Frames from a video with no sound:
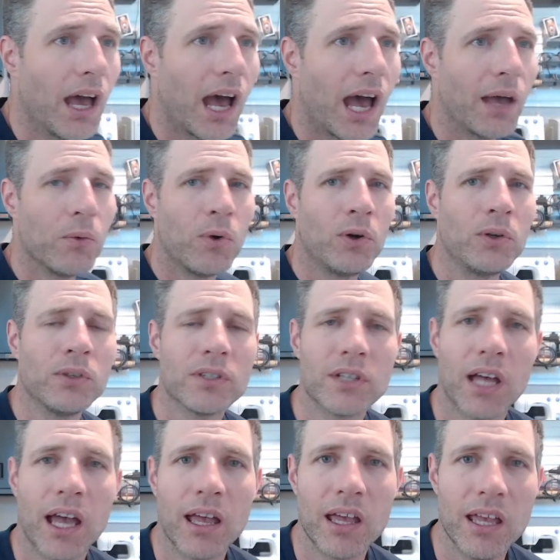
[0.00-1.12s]
I
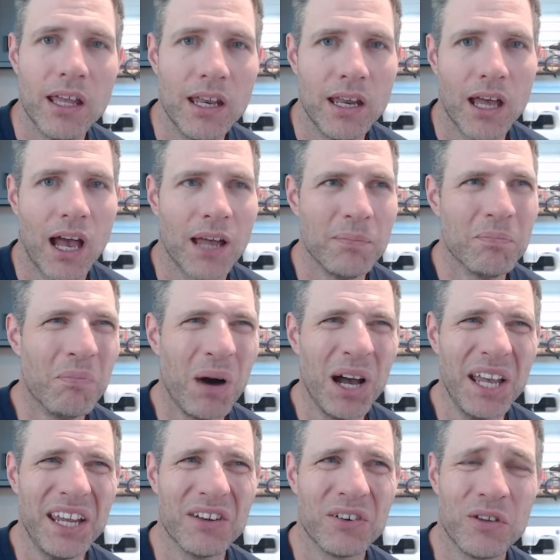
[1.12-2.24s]

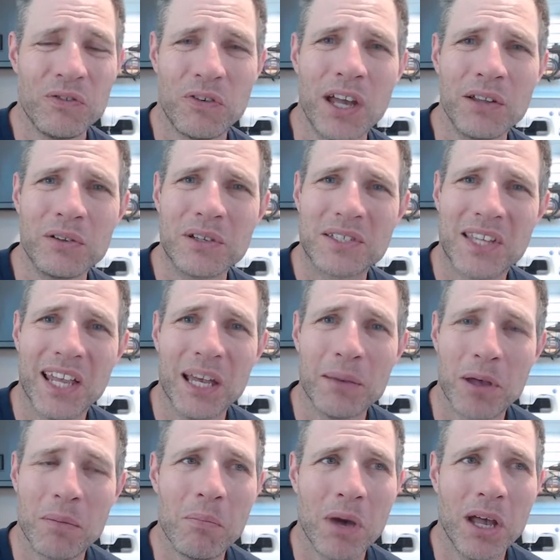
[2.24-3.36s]
might on the final exam
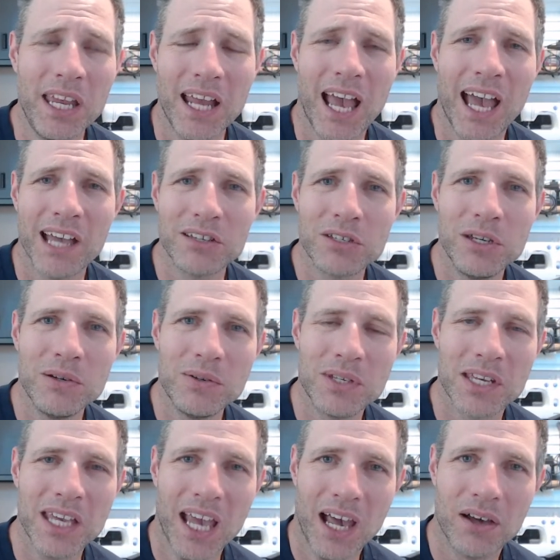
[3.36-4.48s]
I might ask you to
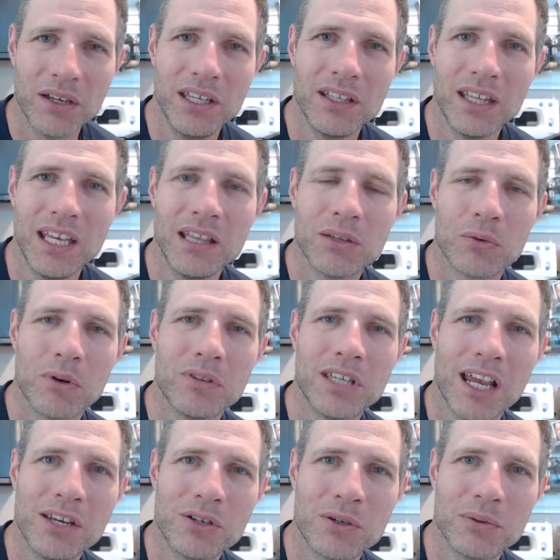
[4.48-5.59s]
calculate the
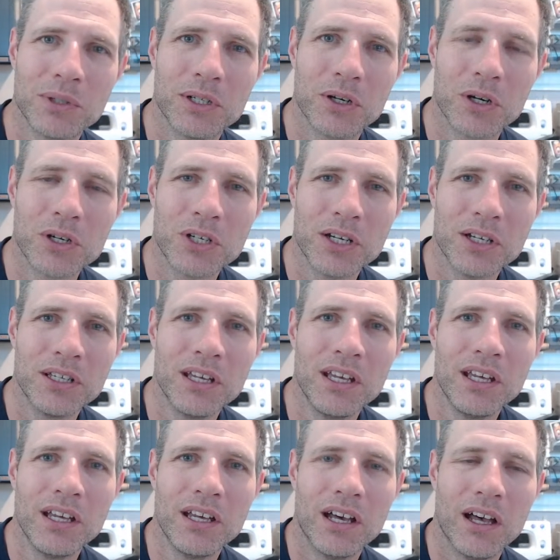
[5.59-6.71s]
rotational inertia
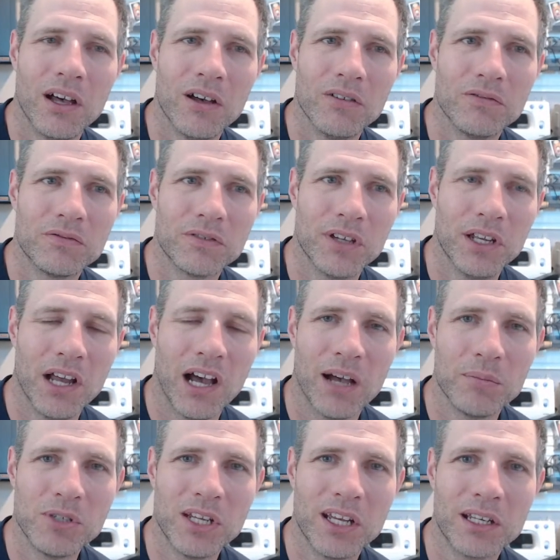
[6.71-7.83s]
of an
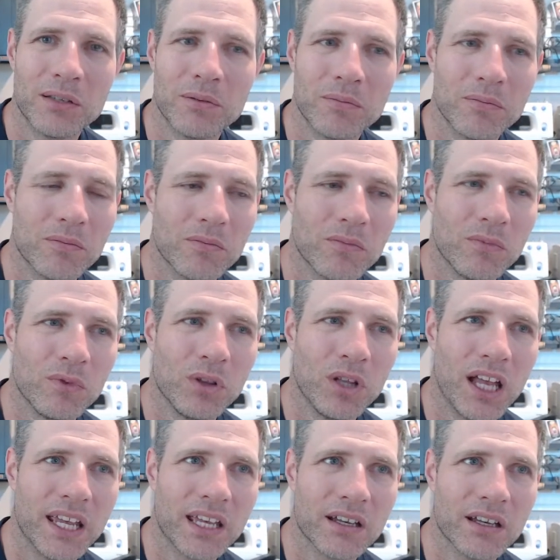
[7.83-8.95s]
object
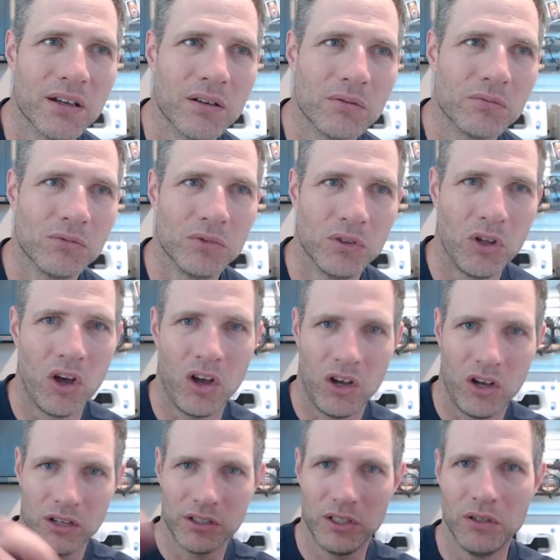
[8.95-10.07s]
like a
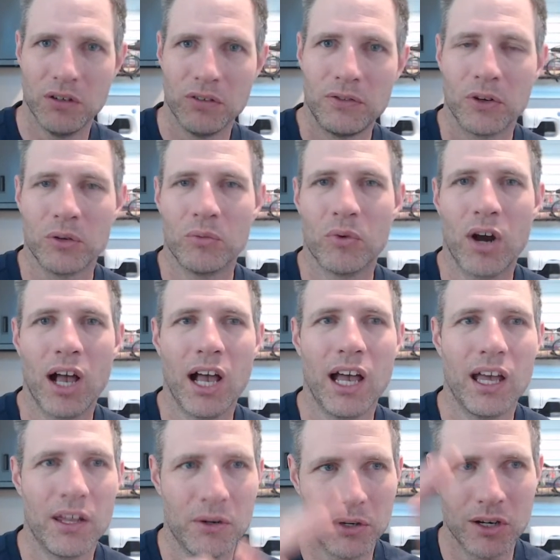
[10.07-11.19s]
long uniform
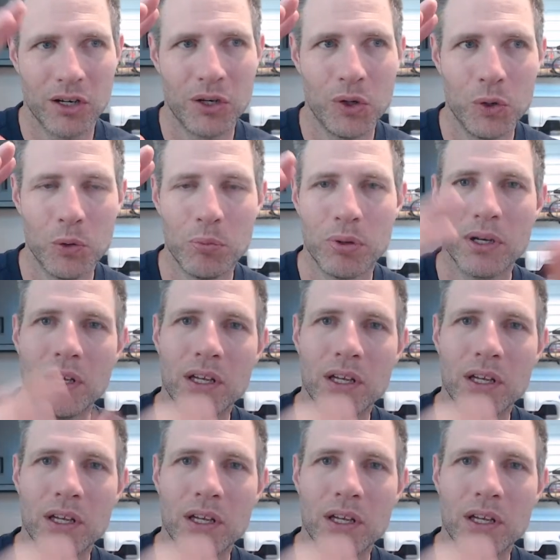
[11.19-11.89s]
rod or a hoop.